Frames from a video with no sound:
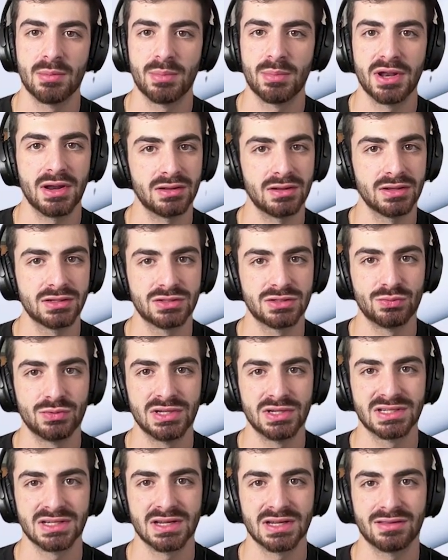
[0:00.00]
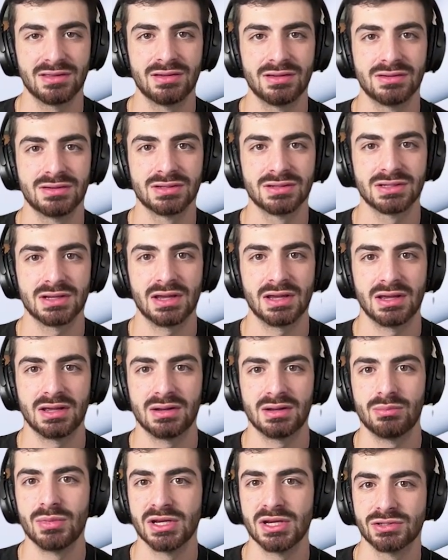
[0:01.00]
But now let's reset things
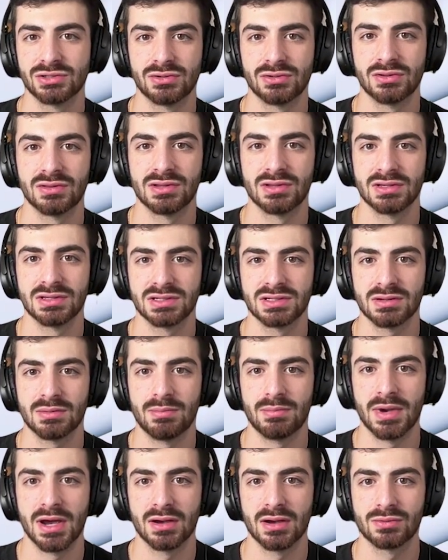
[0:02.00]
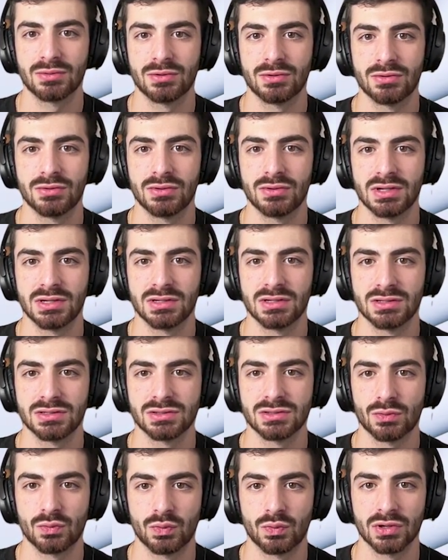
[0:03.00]
and make sure this macro
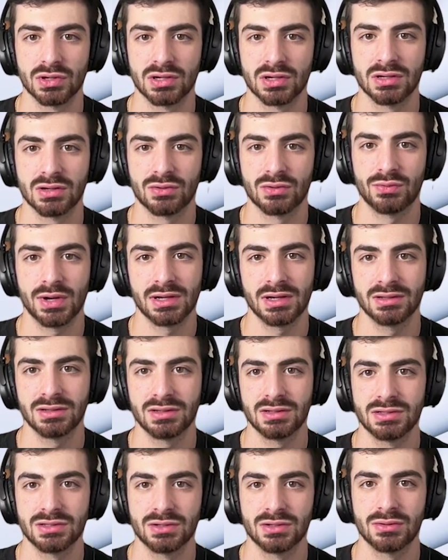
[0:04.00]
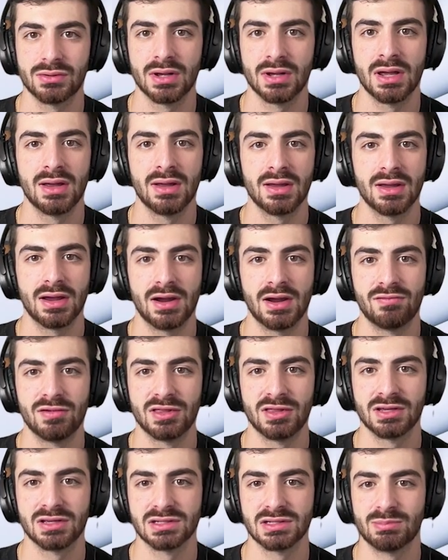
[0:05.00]
is working correctly. So
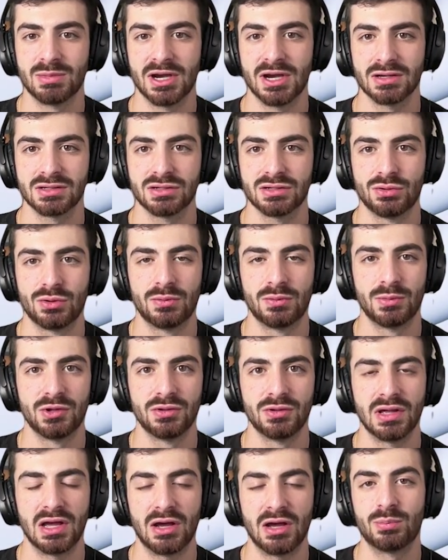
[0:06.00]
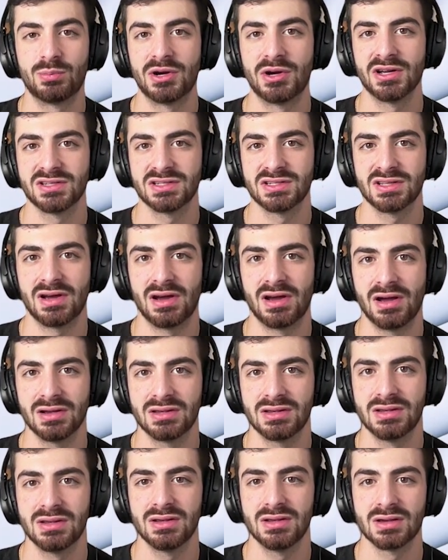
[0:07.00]
everything is back to normal. I'll press the
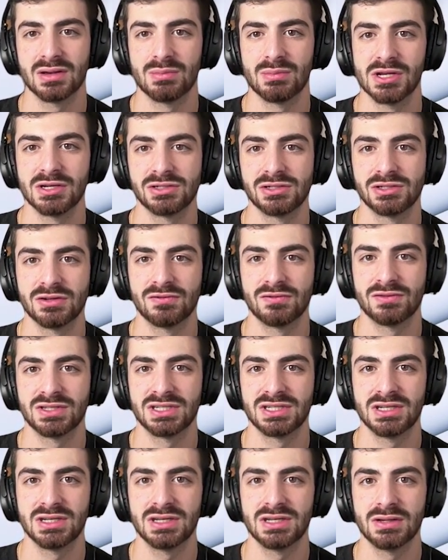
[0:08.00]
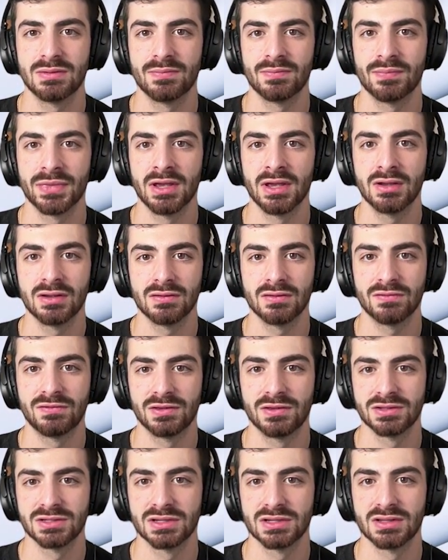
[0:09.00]
hotkey, Command Shift C, it
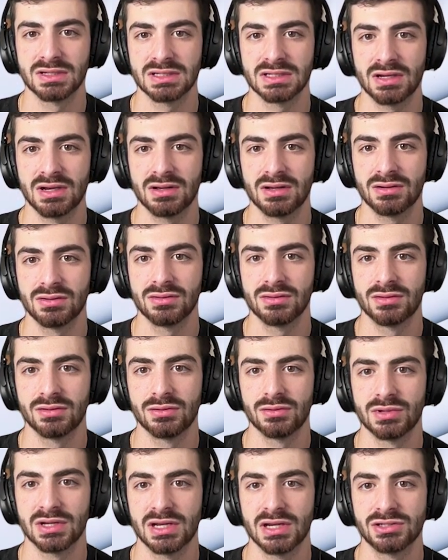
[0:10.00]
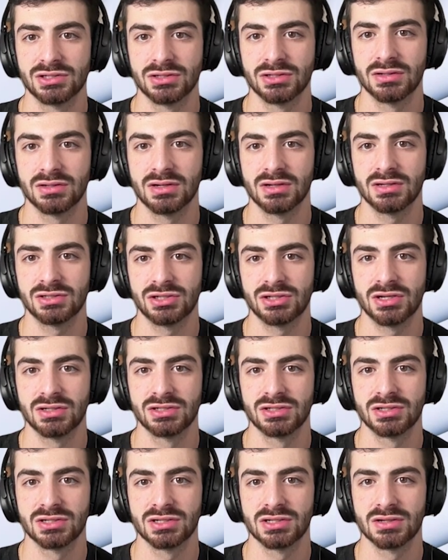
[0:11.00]
fills in the title, the location,
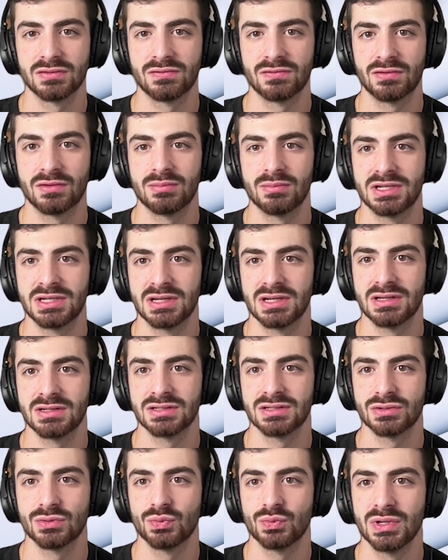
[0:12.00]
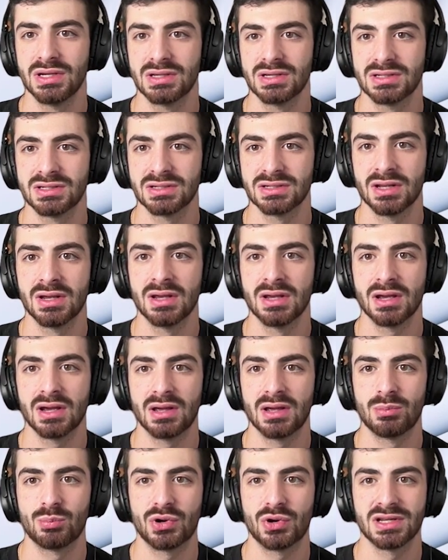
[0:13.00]
changes it from days to weeks,
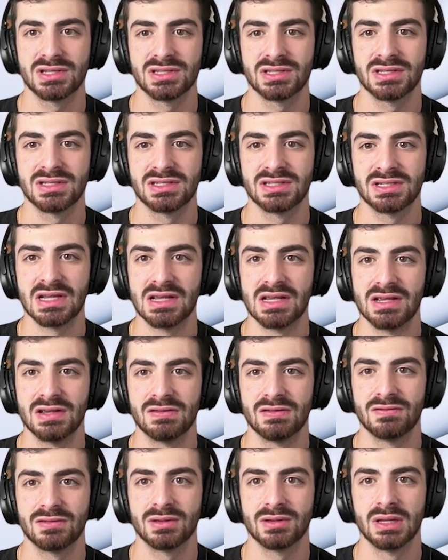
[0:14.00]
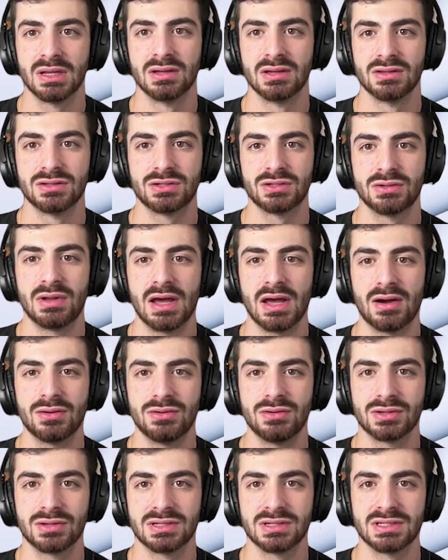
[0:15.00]
and presses save. So now
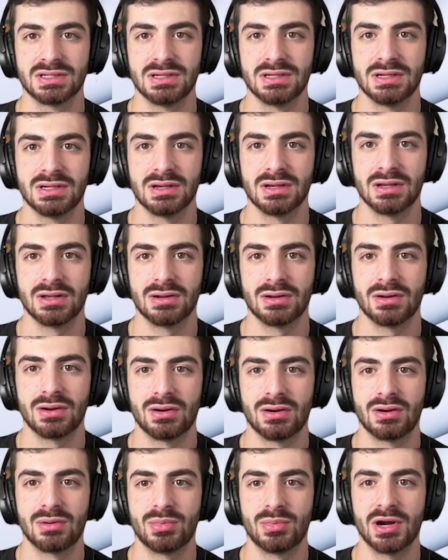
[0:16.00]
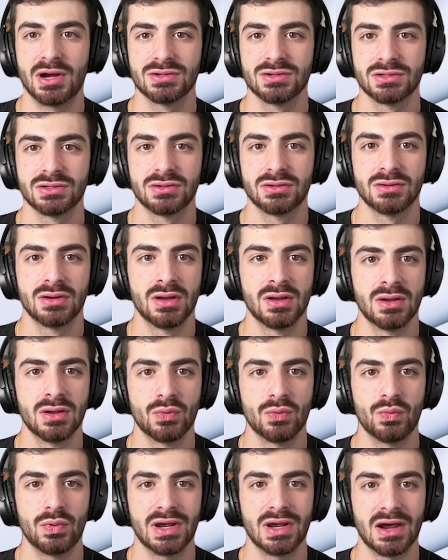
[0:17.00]
you can see in our browser,
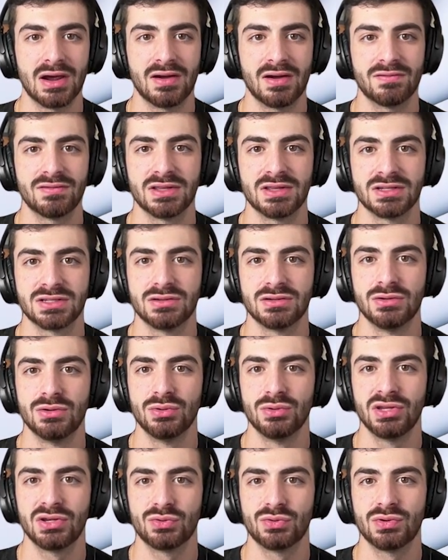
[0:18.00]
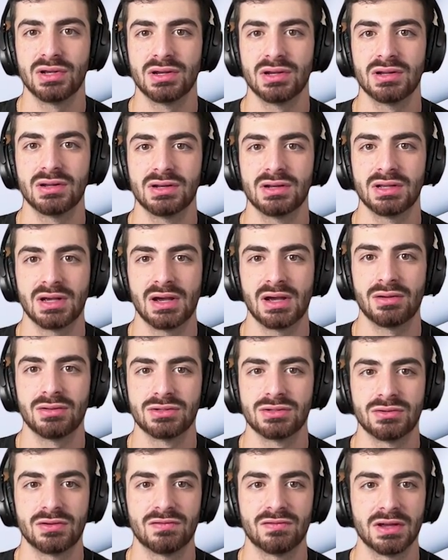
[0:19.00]
we have this newly created
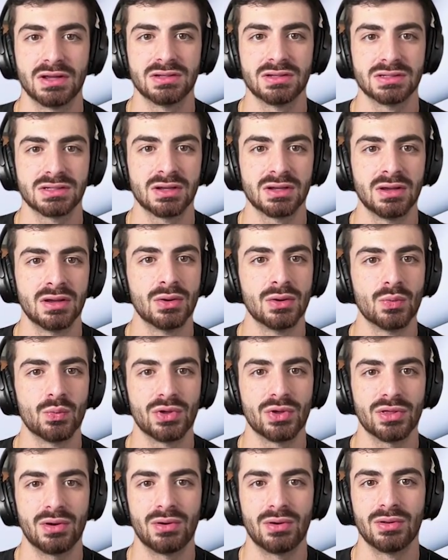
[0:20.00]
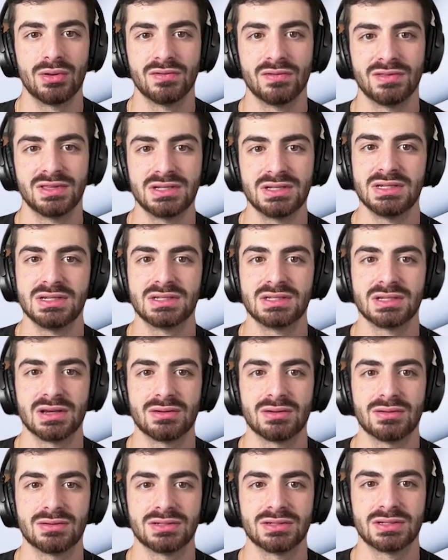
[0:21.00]
calendar event with all of the
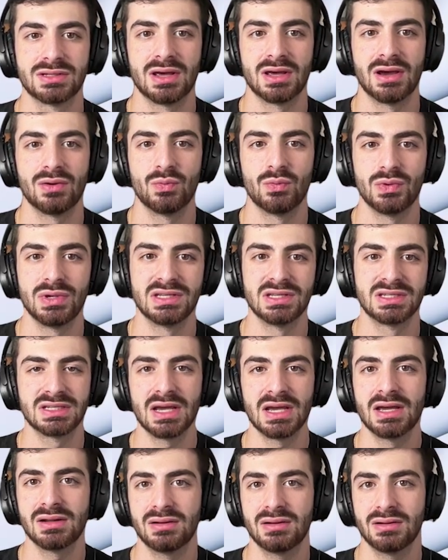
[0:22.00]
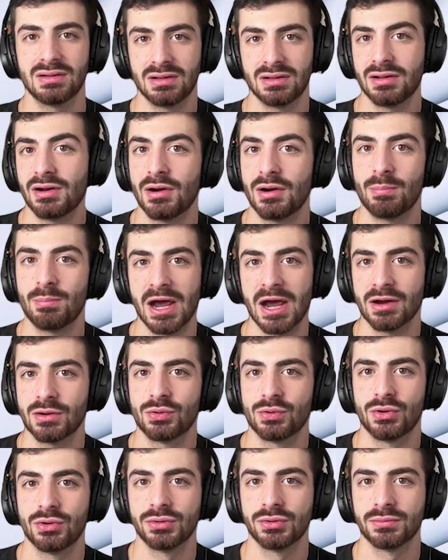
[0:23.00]
details that we set in our
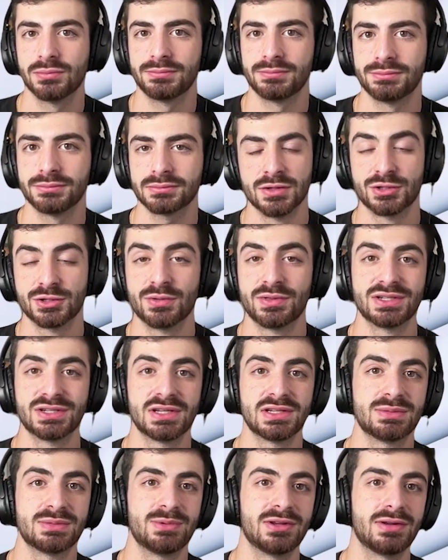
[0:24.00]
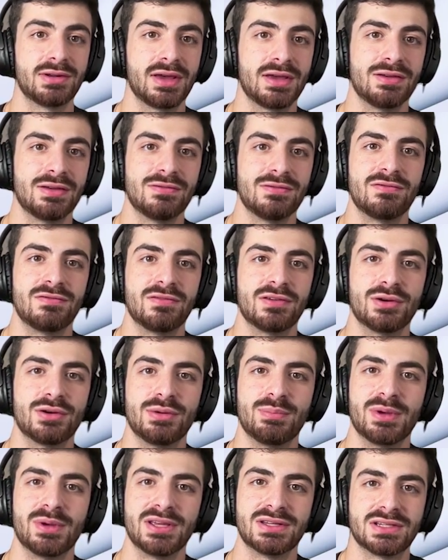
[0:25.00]
macro. So this has been a
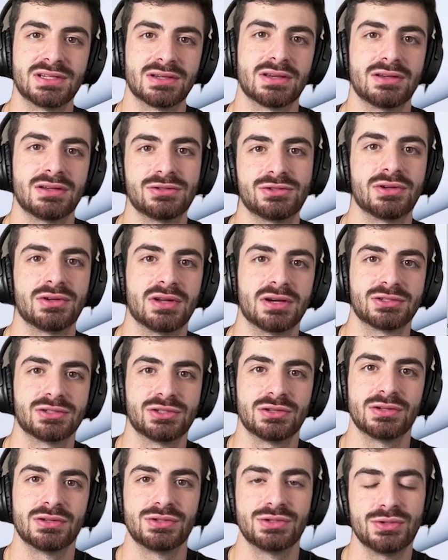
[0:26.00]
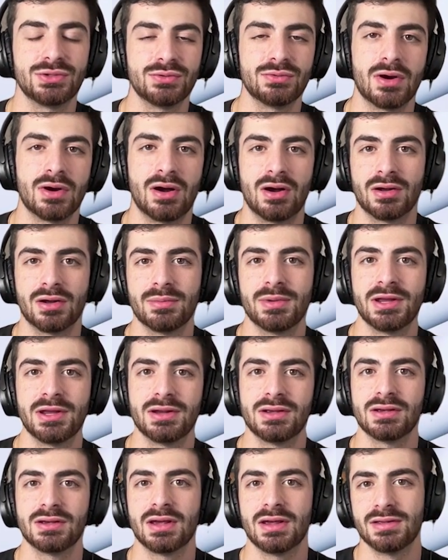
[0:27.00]
very basic introduction to
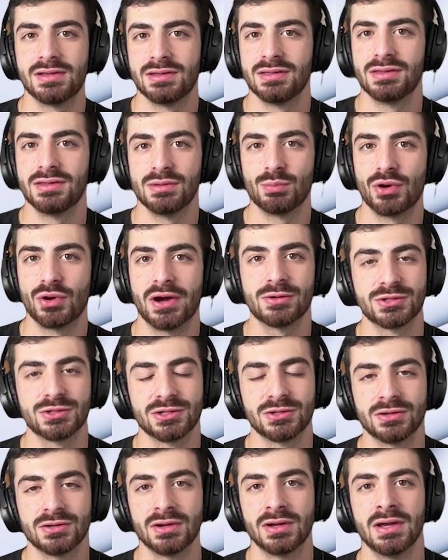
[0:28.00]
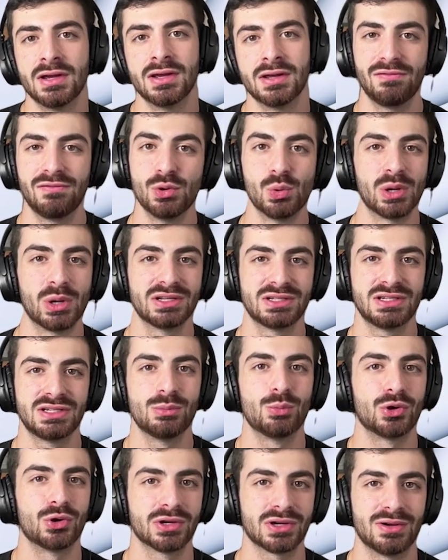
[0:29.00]
automating in the browser. If you want to see
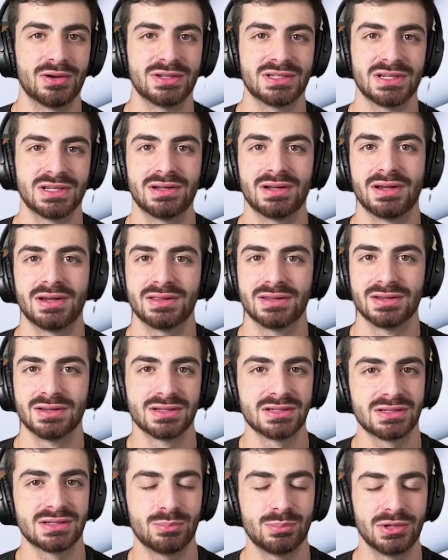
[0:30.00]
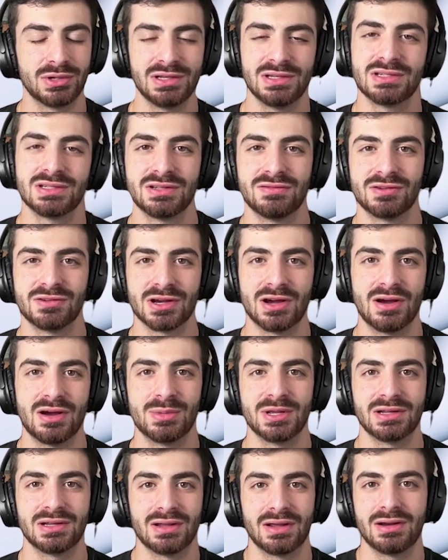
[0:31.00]
more content like this, please leave a
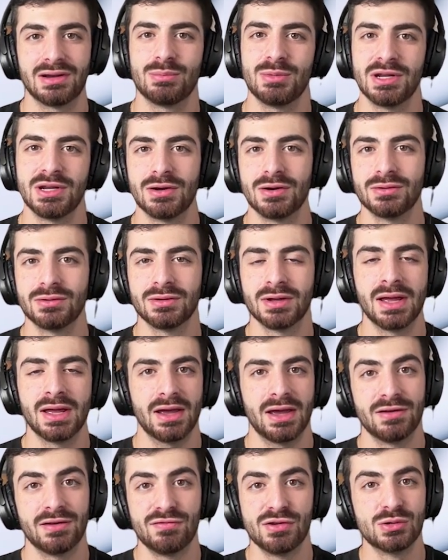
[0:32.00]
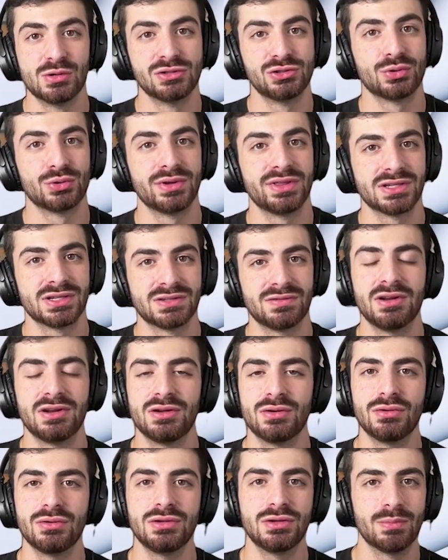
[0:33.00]
comment letting me know. And if you enjoyed this
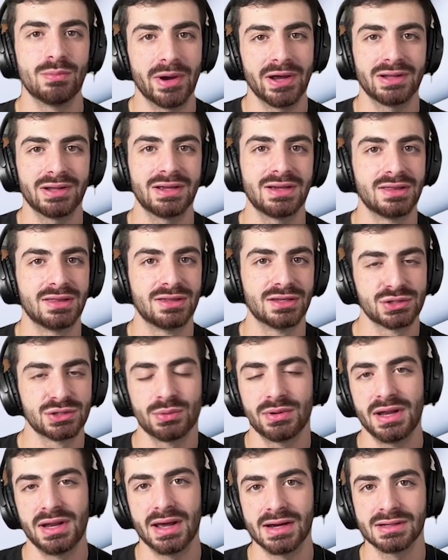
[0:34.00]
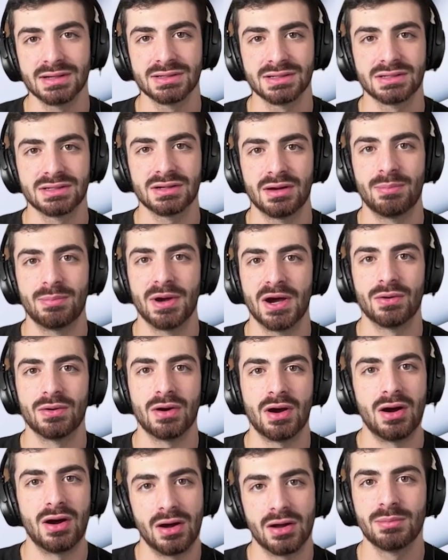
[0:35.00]
video, you might like this one next
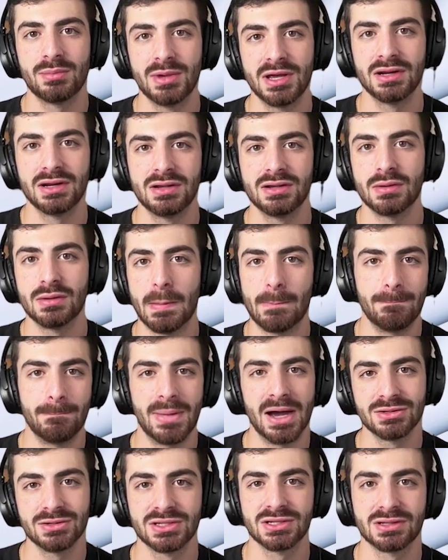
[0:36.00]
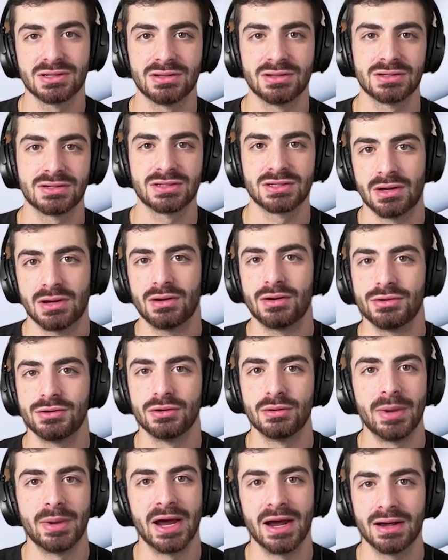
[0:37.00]
about automating mouse clicks on
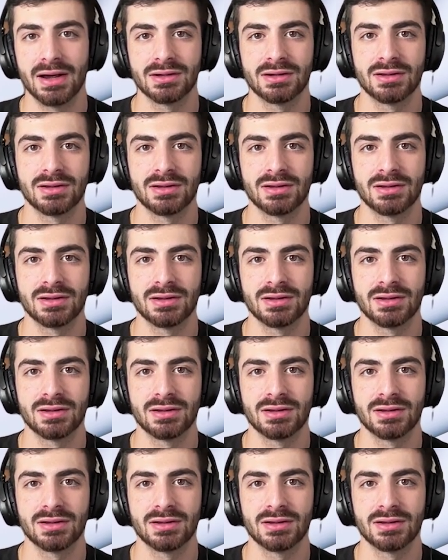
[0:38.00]
your Mac.